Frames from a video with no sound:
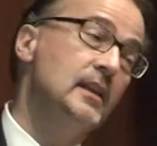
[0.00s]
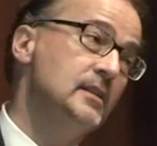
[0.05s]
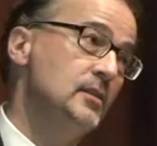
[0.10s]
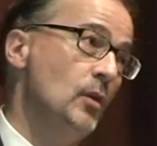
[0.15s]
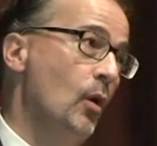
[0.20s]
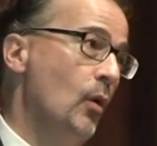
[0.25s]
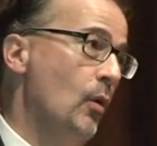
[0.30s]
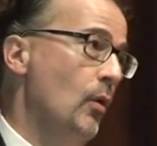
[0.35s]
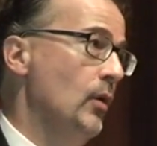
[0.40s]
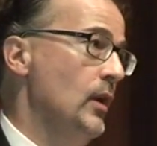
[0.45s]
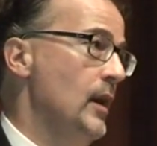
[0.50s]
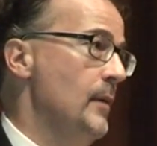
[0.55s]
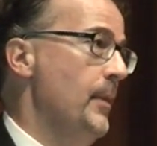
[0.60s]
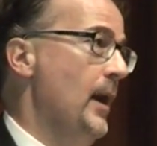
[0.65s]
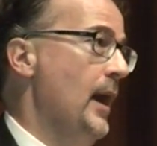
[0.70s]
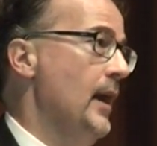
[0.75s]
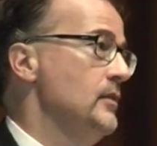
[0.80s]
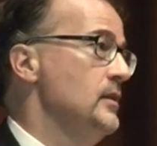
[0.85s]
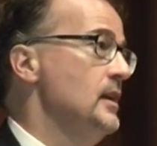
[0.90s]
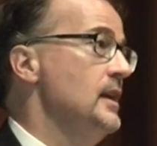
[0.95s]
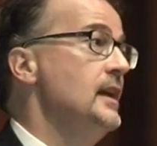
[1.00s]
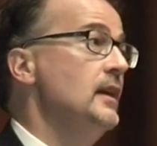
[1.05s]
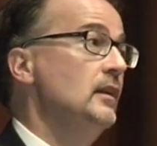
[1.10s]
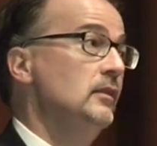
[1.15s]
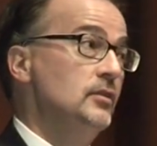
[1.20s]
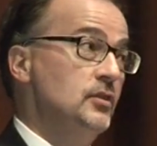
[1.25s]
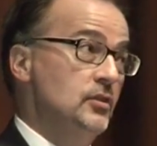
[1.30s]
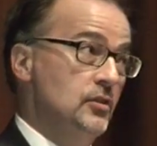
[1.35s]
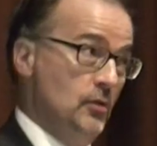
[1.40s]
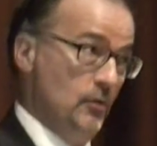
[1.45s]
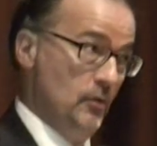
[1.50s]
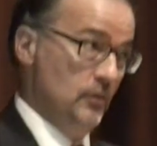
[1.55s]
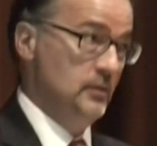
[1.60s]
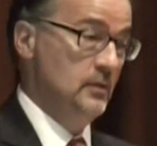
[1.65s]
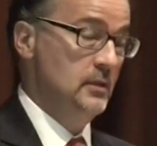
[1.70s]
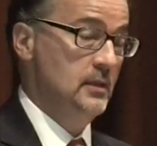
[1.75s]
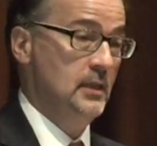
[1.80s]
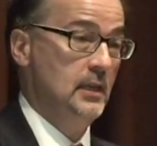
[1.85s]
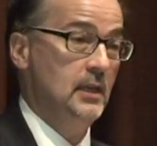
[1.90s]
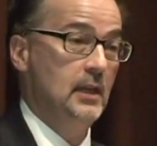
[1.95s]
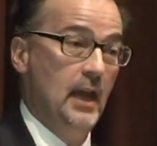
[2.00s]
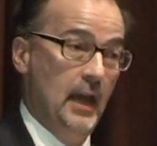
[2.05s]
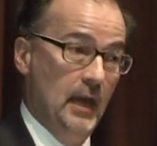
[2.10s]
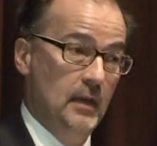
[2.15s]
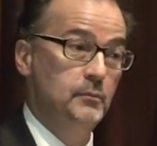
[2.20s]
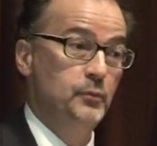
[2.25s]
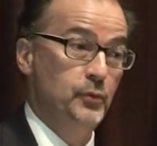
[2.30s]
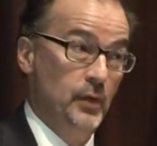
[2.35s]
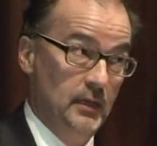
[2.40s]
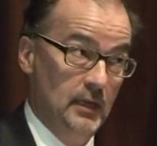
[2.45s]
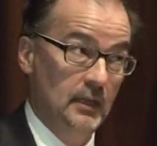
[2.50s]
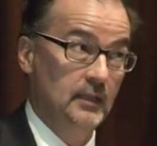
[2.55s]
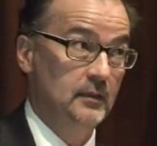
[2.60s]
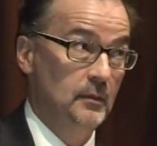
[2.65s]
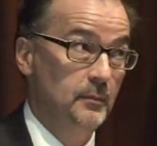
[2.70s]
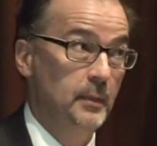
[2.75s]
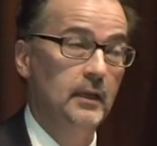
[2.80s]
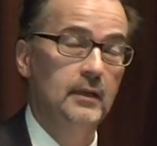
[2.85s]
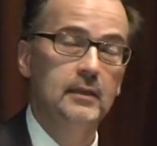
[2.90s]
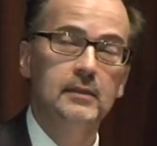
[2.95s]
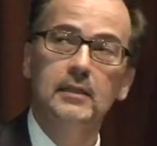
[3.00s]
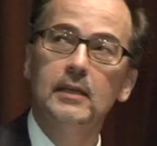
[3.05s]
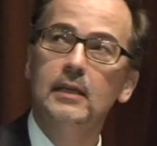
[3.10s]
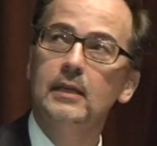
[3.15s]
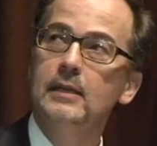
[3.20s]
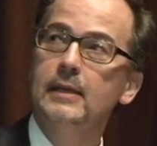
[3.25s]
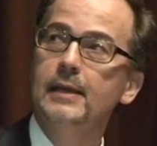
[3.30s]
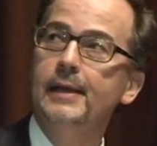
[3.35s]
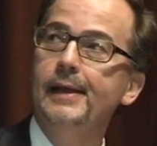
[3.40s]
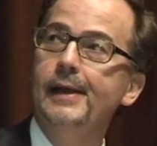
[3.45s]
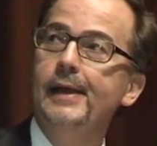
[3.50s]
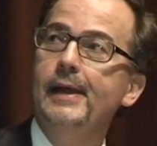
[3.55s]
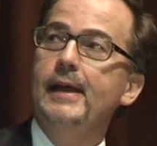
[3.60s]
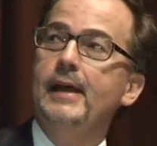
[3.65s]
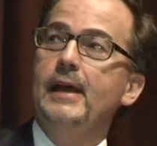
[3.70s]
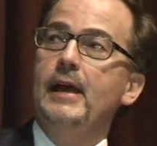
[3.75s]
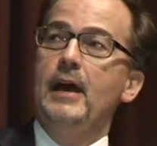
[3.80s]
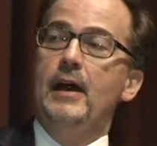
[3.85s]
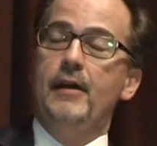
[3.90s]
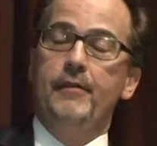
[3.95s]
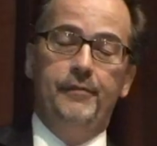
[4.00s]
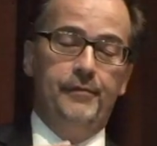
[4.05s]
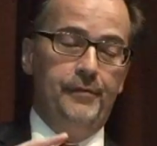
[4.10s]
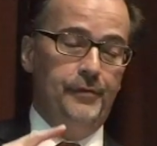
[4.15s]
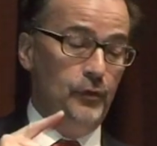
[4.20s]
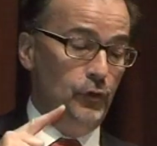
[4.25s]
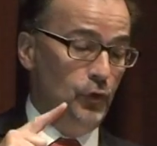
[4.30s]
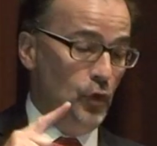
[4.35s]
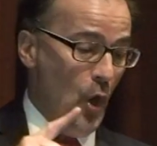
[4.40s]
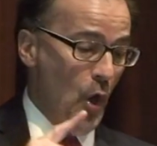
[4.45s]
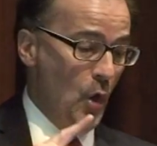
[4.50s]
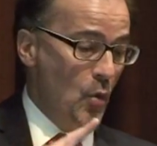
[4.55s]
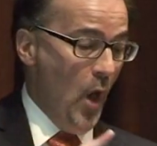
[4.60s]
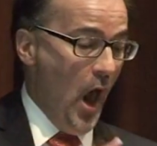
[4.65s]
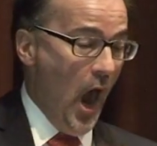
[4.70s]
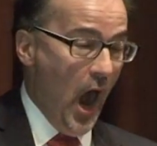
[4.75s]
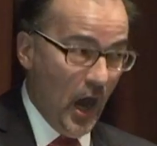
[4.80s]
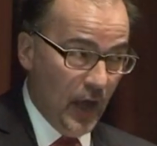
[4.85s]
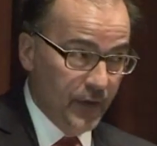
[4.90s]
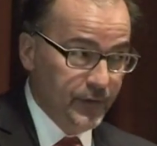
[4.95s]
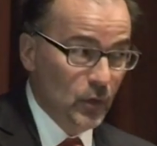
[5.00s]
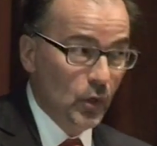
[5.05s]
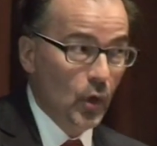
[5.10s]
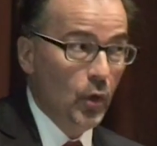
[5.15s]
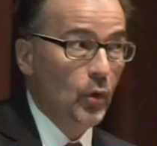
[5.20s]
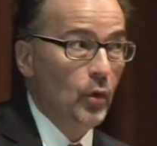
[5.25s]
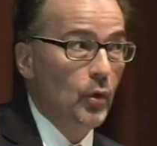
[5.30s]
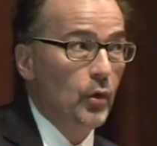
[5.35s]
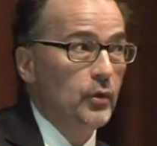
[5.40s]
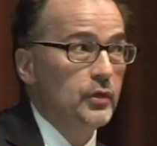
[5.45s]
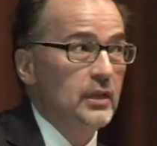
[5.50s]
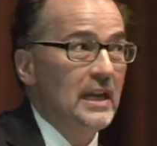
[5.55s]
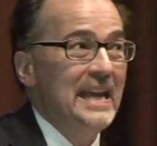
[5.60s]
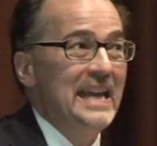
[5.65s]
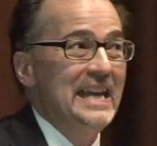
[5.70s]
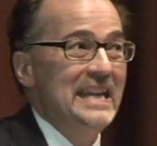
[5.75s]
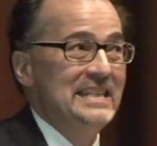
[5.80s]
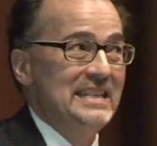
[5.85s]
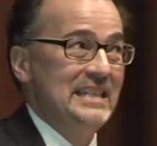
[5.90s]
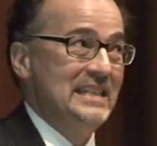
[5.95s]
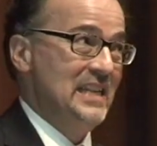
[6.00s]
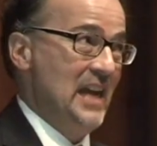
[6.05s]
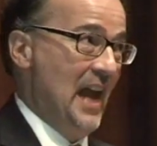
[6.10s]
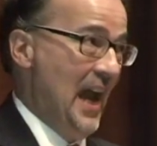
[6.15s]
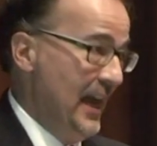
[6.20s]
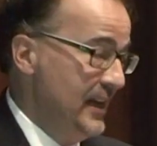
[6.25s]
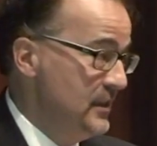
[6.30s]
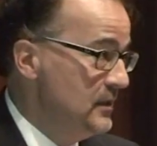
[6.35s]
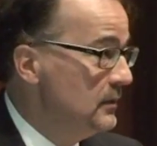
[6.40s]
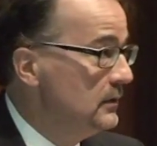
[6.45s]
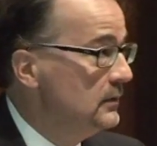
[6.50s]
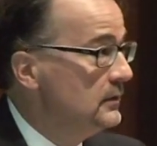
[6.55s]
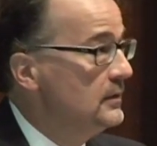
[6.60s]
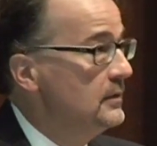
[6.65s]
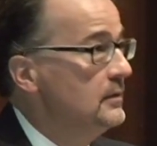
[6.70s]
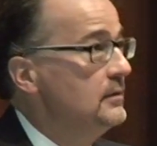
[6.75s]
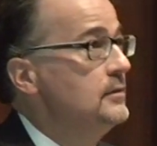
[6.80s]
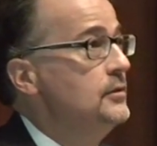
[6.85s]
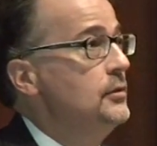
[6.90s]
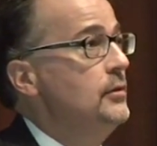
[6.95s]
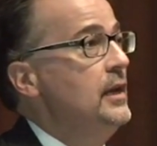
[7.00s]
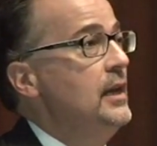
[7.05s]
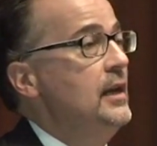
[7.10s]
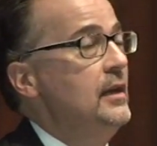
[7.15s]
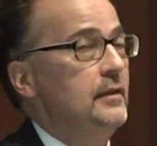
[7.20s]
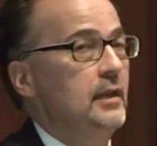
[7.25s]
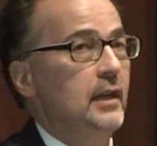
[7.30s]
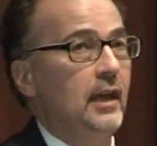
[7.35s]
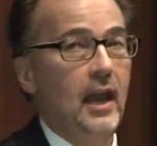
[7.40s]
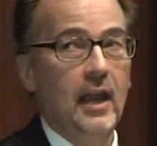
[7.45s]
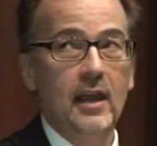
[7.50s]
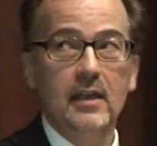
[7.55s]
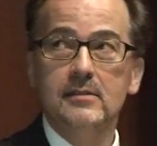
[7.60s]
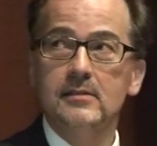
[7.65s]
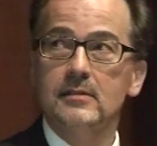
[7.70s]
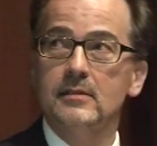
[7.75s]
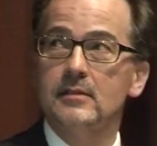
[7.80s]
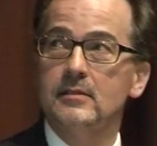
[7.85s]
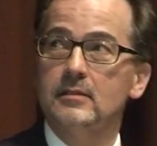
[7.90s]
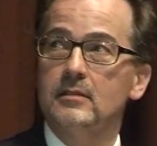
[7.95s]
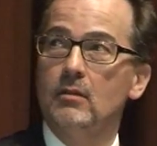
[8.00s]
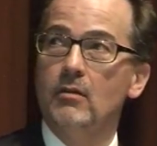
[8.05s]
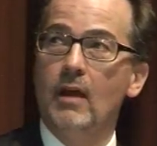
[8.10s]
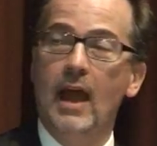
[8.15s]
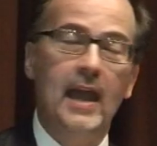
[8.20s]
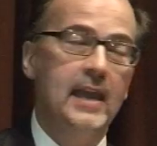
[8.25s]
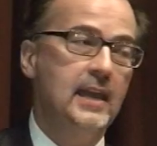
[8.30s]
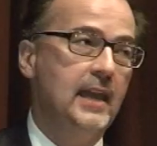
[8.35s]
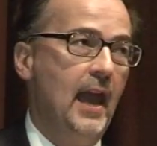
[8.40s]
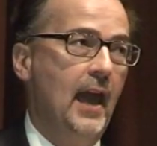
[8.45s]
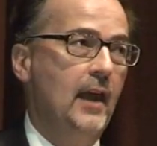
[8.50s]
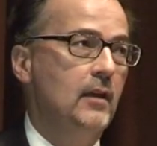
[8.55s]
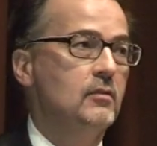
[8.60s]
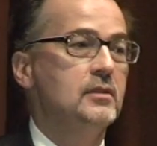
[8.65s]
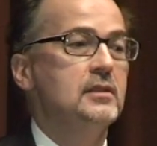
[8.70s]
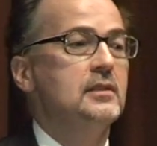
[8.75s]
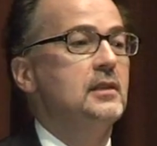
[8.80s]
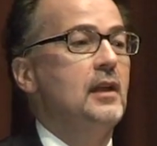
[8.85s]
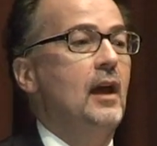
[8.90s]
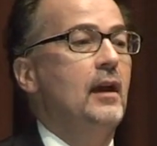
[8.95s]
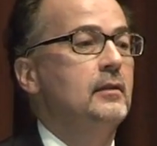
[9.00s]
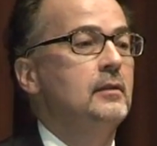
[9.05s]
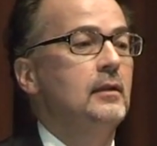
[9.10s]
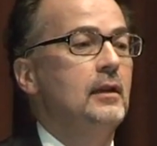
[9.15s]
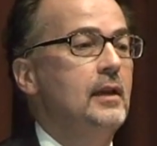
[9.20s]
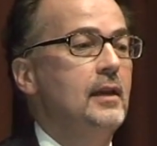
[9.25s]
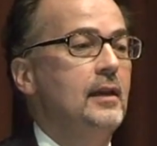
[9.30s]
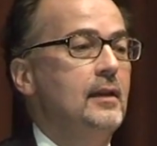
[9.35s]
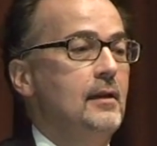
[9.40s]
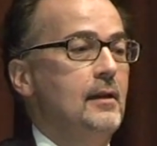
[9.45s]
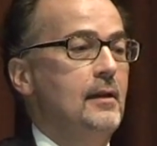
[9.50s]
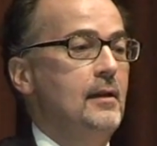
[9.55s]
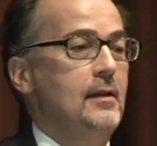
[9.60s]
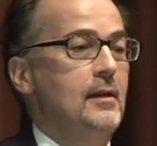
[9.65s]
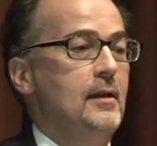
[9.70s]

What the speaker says: It's all about legal certainty and predictability. No other court is entitled to hear the case, so I cannot suddenly